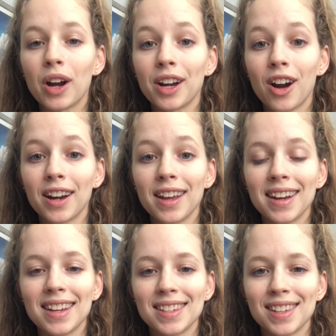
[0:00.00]
garnet
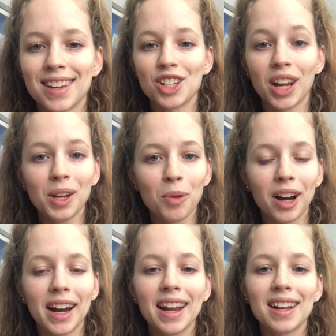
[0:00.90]
is
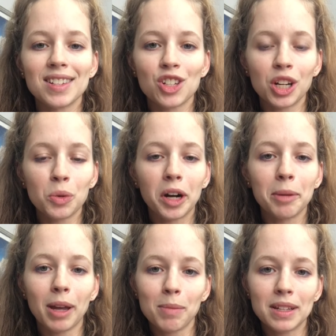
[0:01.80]
January, as January
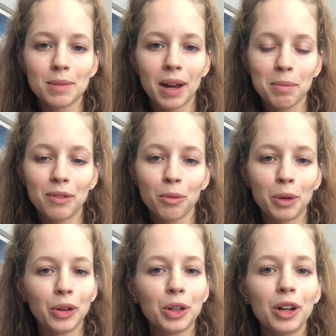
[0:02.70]
babies might be
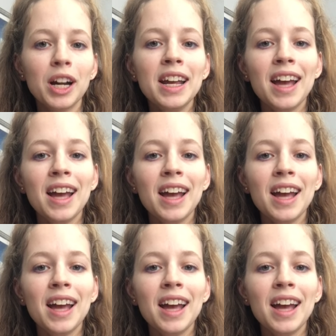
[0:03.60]
familiar